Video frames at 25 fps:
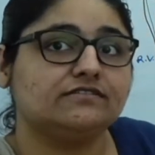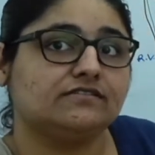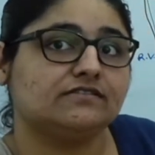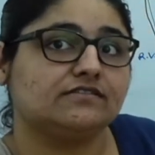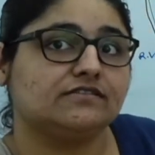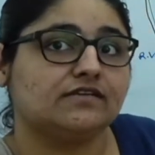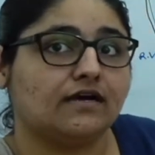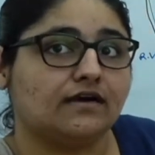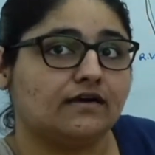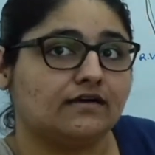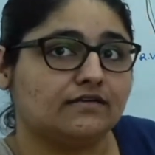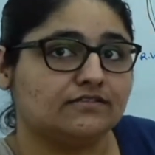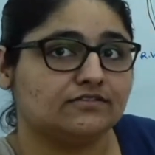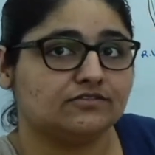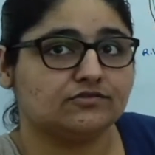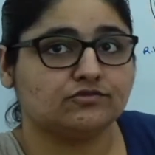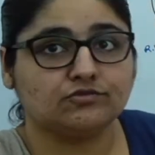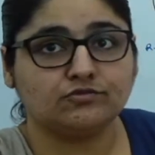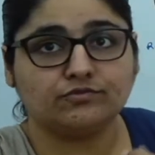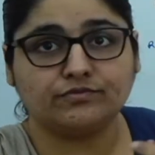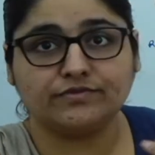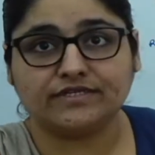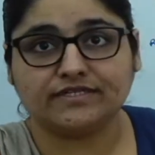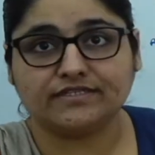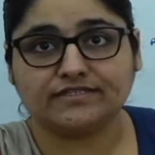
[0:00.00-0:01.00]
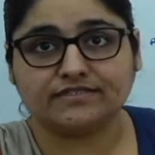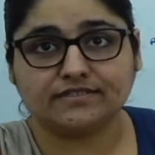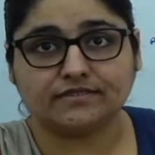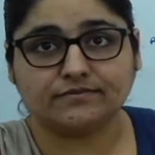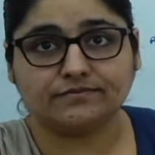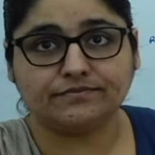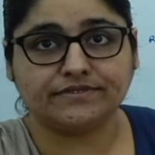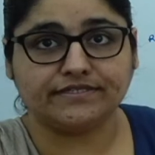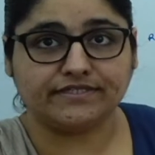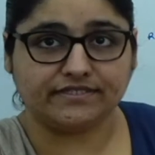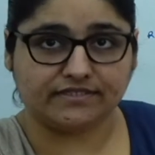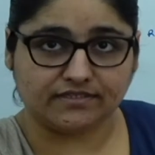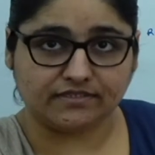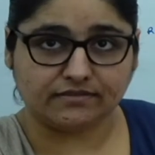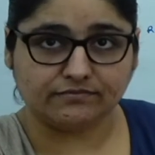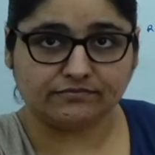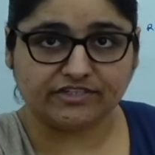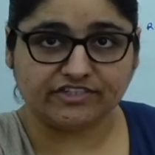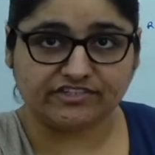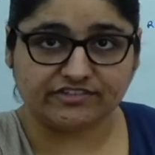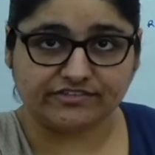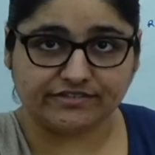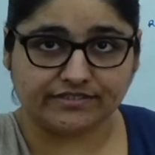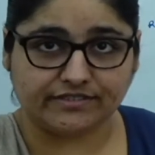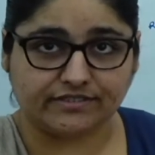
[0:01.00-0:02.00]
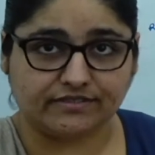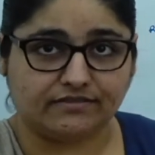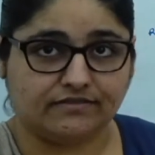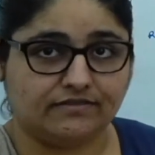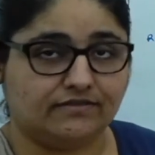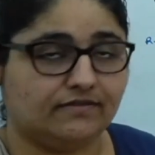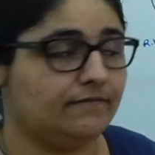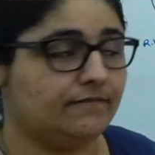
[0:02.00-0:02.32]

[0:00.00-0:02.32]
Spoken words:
starts to build up in the ventricle.